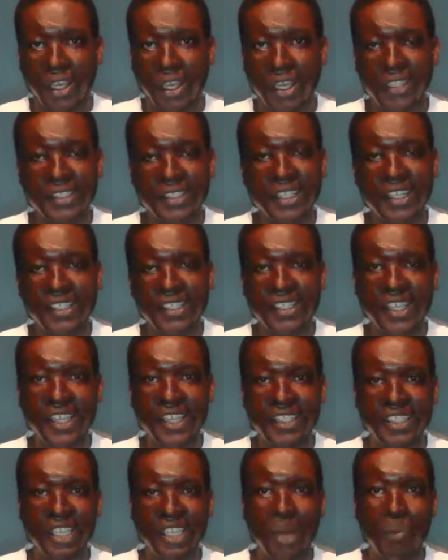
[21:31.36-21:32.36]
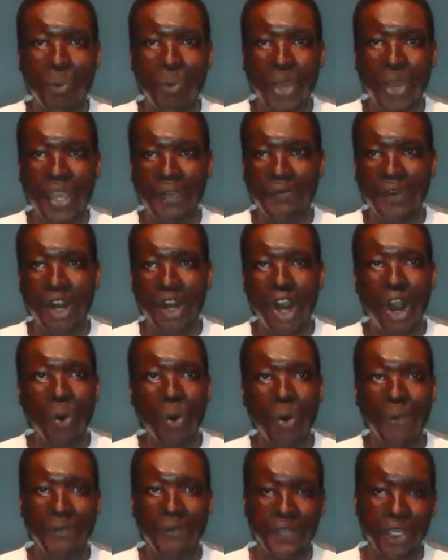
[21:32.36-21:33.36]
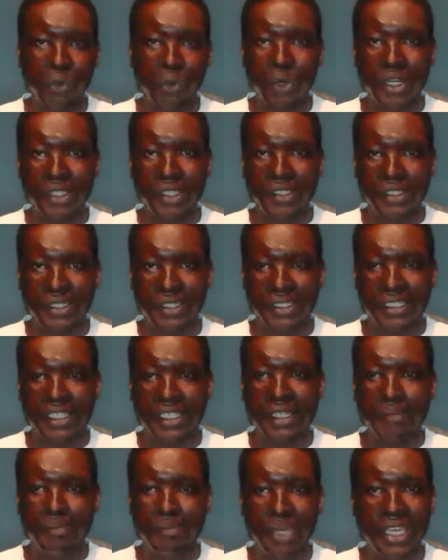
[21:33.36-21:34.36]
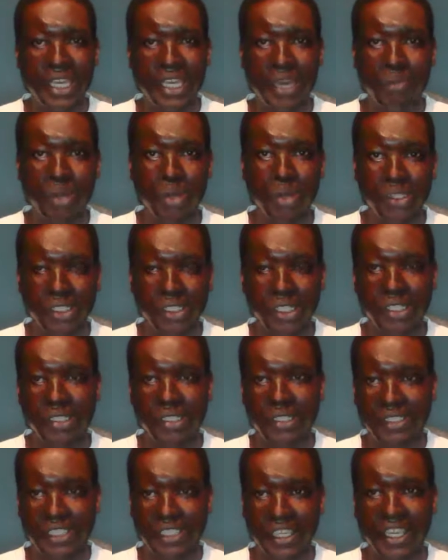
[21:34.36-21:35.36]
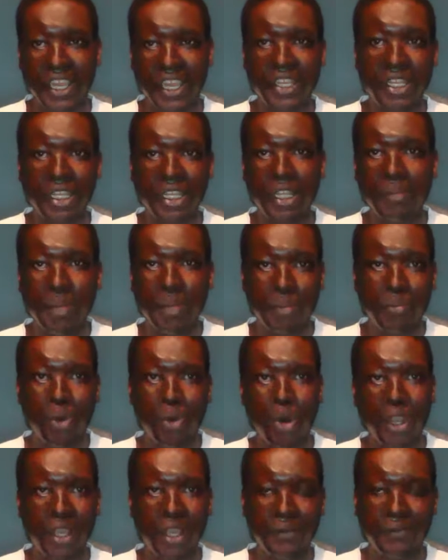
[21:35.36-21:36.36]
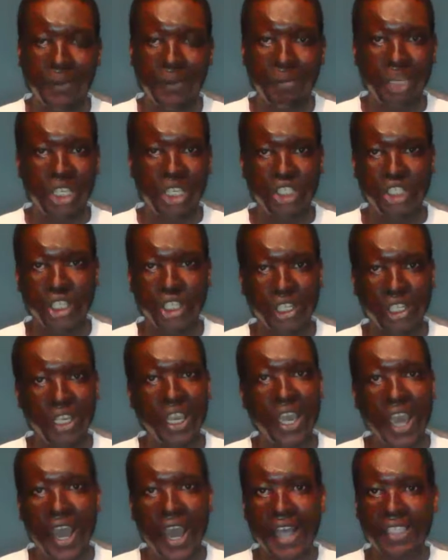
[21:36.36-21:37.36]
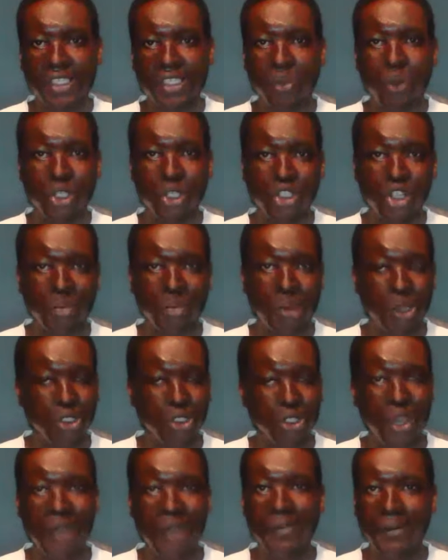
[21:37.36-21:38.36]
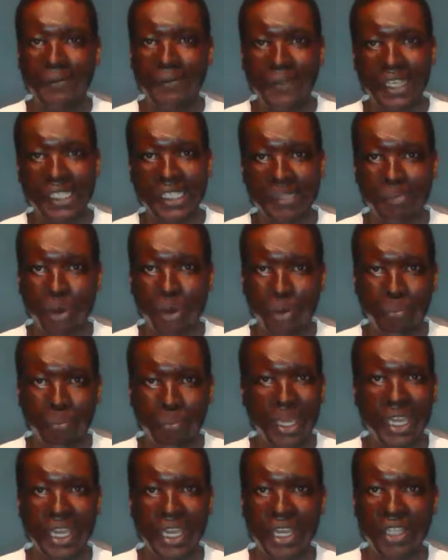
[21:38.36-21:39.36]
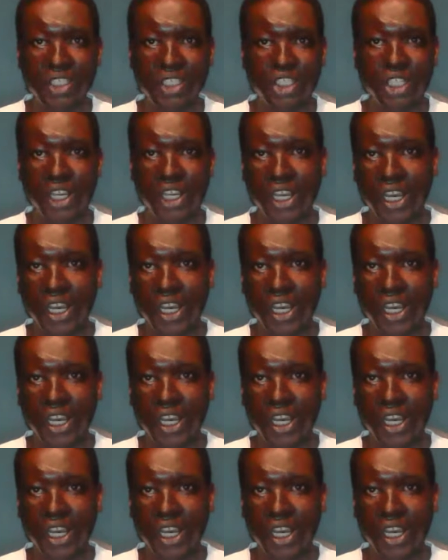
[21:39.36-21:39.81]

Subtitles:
Is there some way for our viewers to be able to get a little bit more information as to what you're about? Do you have a Facebook page?